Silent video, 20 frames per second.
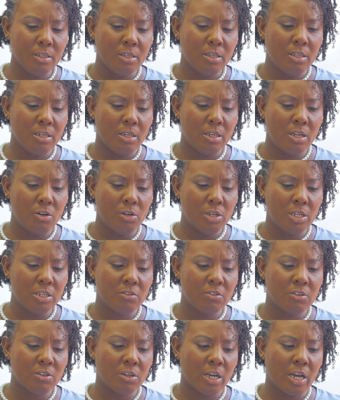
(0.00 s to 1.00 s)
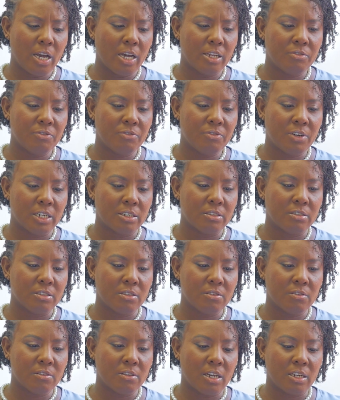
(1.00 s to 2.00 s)
Now let's look at
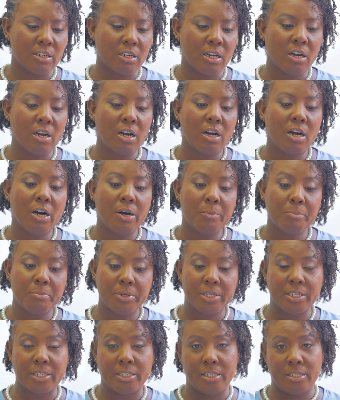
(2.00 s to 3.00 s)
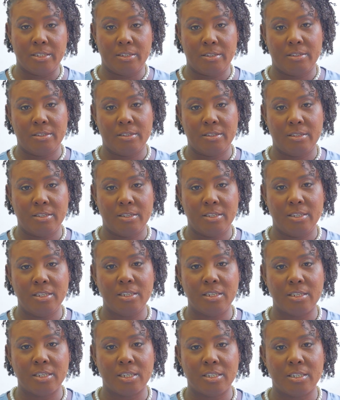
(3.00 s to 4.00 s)
factors that complicate
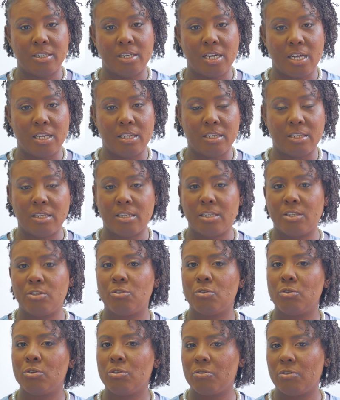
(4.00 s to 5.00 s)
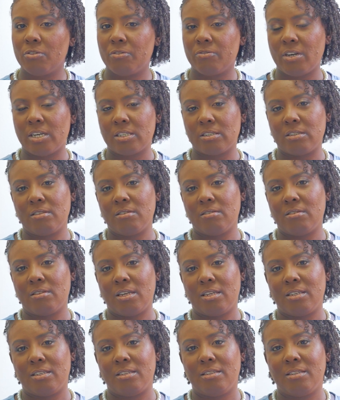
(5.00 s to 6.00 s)
healing in the elderly. Those are factors
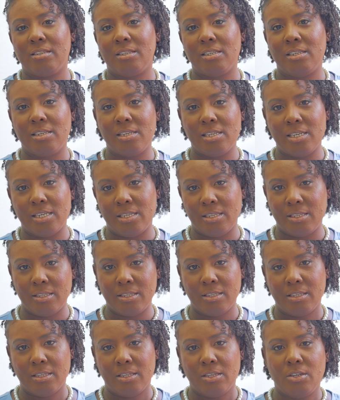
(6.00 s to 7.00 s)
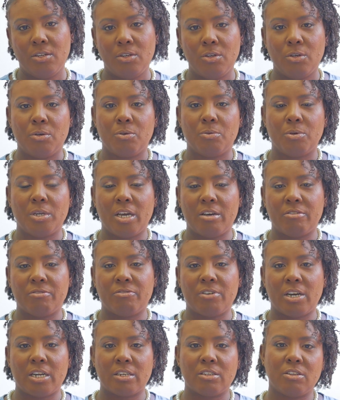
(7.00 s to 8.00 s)
that delay. We have
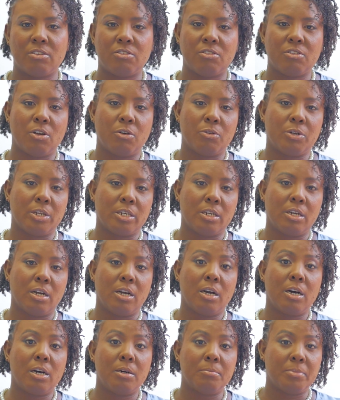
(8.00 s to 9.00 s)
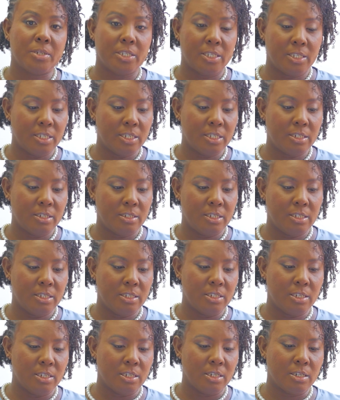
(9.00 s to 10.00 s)
factors now that complicate the
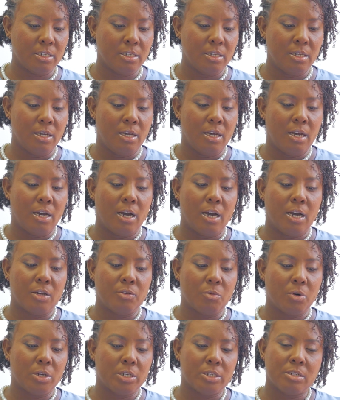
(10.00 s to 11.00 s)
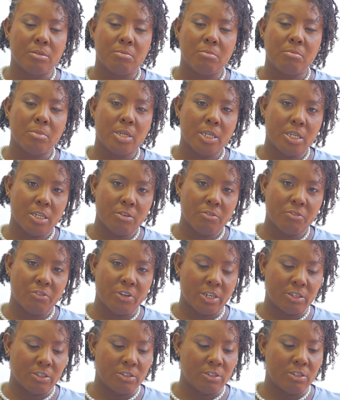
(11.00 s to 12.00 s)
healing. And one of the main
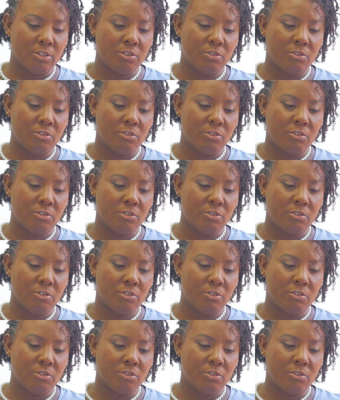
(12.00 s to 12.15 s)
factors